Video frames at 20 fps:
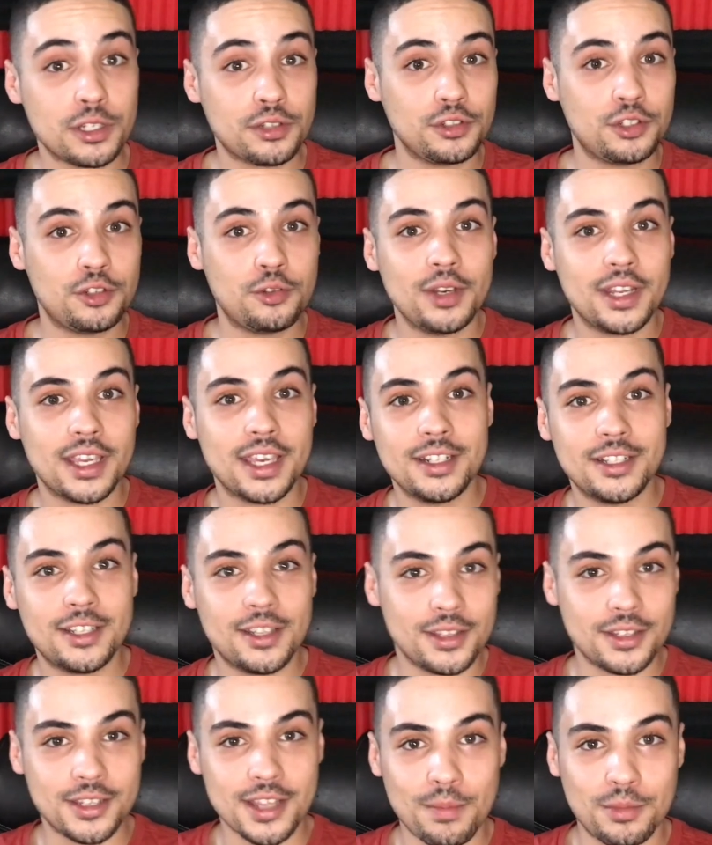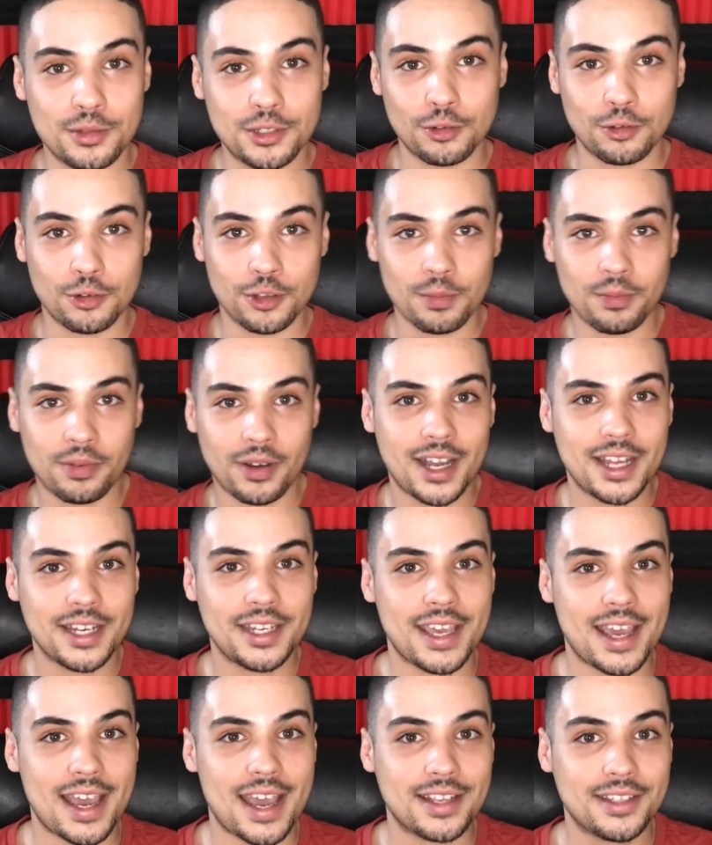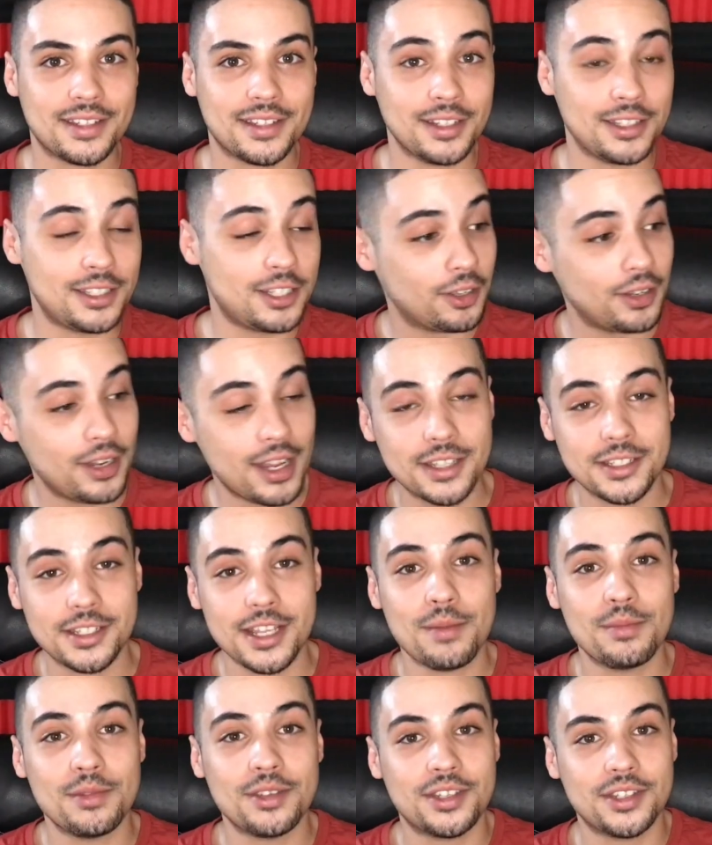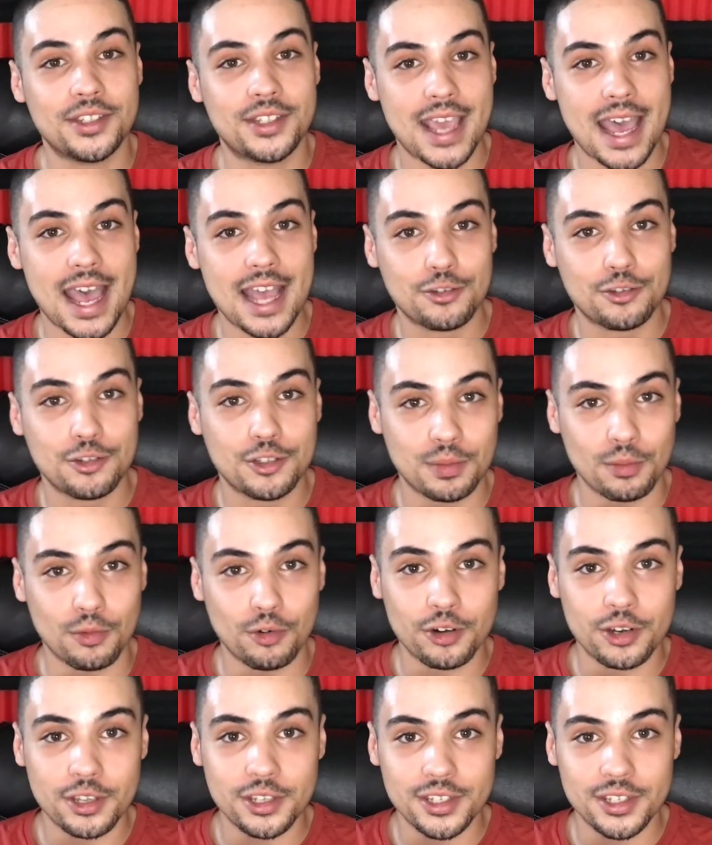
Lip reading: for tuning in to this episode of the podcast. Until next time, this is Cassius Morris